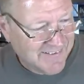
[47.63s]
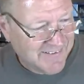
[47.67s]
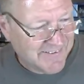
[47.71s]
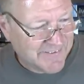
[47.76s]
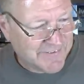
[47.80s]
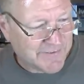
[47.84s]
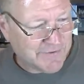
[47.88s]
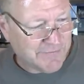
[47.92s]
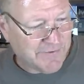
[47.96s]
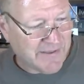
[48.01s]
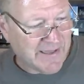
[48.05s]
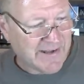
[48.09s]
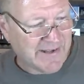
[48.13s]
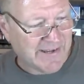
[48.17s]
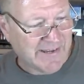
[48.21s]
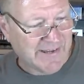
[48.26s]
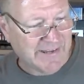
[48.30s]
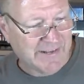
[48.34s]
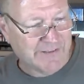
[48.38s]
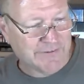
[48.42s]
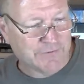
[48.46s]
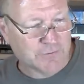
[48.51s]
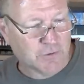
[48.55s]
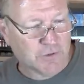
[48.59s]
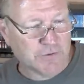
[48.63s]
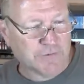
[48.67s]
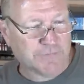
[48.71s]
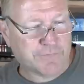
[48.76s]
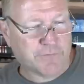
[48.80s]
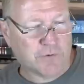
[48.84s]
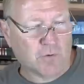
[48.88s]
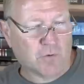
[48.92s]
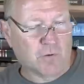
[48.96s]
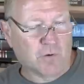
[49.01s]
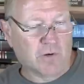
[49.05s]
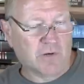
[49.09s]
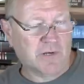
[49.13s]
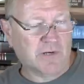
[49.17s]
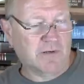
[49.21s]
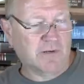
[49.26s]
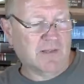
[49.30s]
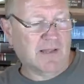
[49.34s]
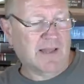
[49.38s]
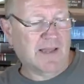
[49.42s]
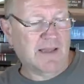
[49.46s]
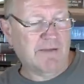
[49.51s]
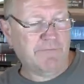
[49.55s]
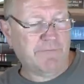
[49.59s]
Savannah Edens wrote this for Oregon
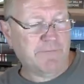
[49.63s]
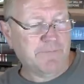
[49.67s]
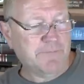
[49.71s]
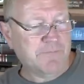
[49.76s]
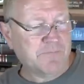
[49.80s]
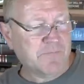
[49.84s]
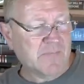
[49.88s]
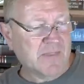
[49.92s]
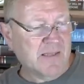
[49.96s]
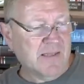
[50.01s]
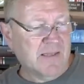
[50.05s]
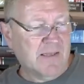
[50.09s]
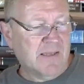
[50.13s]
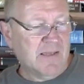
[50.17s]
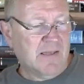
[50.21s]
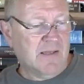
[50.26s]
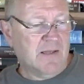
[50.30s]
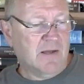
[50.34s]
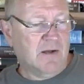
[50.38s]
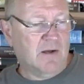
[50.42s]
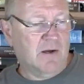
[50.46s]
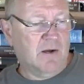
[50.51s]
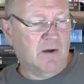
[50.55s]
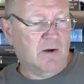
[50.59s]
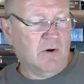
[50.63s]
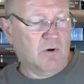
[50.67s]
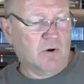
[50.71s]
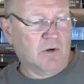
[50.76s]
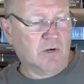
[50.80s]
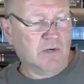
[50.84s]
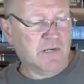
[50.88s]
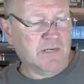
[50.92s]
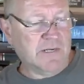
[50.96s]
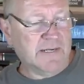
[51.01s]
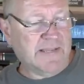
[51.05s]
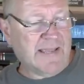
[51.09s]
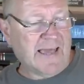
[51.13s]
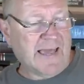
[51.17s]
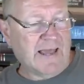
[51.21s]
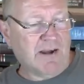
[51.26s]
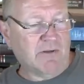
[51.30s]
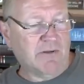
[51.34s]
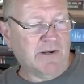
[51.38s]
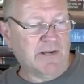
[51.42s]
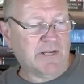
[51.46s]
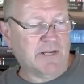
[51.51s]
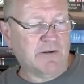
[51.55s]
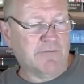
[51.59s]
Live. Oregon
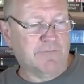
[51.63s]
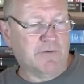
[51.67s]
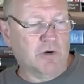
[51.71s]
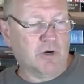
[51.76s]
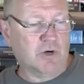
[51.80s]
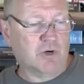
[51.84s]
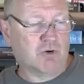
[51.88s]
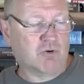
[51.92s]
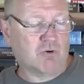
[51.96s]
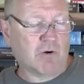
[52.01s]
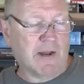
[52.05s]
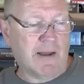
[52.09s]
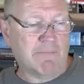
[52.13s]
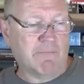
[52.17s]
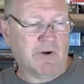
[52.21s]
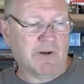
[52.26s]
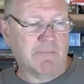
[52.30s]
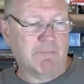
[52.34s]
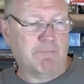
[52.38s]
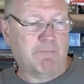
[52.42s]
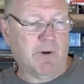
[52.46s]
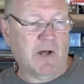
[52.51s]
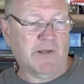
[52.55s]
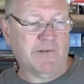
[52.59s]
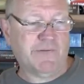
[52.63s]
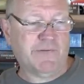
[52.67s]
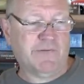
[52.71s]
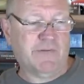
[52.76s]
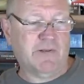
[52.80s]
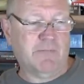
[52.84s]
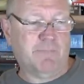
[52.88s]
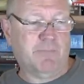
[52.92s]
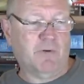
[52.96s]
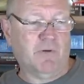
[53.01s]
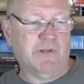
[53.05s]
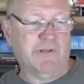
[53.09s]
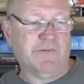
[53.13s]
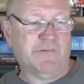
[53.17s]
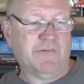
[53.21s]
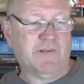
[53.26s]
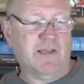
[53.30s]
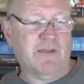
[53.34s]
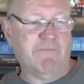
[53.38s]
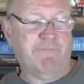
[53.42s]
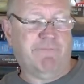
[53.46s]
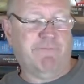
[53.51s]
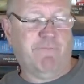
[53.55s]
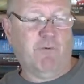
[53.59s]
catalytic converter crime ring busted, police
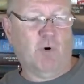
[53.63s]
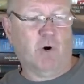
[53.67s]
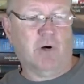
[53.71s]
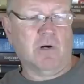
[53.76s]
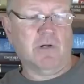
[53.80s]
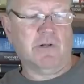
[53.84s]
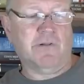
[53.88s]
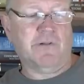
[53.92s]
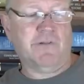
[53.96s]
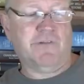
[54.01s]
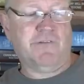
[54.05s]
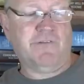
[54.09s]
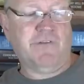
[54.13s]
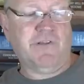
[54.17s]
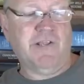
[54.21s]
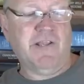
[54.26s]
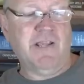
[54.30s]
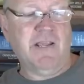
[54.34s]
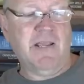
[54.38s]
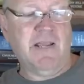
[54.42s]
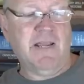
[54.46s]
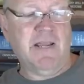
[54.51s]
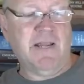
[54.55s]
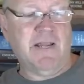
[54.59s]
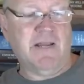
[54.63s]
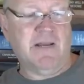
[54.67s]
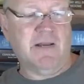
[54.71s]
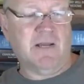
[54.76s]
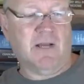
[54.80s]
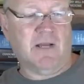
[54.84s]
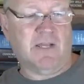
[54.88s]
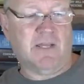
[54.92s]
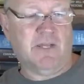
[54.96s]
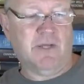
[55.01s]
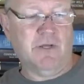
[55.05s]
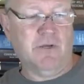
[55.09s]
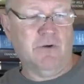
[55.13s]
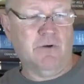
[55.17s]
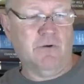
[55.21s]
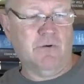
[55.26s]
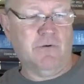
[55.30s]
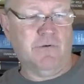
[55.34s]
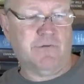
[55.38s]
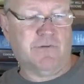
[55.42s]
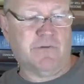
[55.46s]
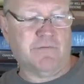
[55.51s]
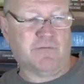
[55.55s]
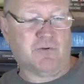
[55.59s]
say. 14
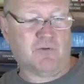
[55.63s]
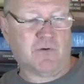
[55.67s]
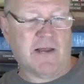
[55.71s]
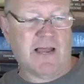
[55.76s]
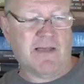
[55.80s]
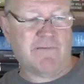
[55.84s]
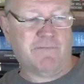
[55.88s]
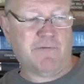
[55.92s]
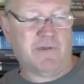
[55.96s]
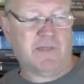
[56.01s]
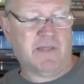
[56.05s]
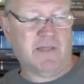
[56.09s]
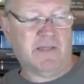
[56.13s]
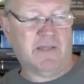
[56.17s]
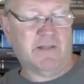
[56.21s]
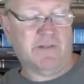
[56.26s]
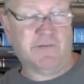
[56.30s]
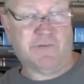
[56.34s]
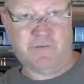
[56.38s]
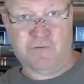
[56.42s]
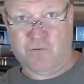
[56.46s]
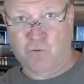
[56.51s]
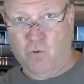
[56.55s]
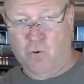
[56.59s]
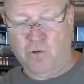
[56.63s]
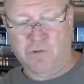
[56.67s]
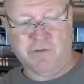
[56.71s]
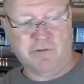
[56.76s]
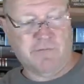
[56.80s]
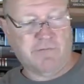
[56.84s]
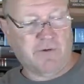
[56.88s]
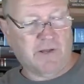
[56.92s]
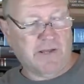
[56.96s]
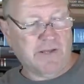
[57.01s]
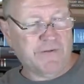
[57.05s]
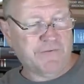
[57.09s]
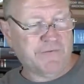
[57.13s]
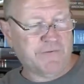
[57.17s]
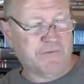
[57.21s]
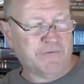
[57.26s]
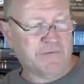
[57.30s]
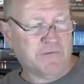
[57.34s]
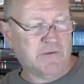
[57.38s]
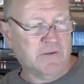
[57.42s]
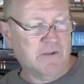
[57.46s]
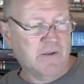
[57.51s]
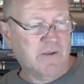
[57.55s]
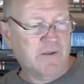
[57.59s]
accused of trafficking in stolen
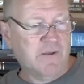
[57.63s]
devices.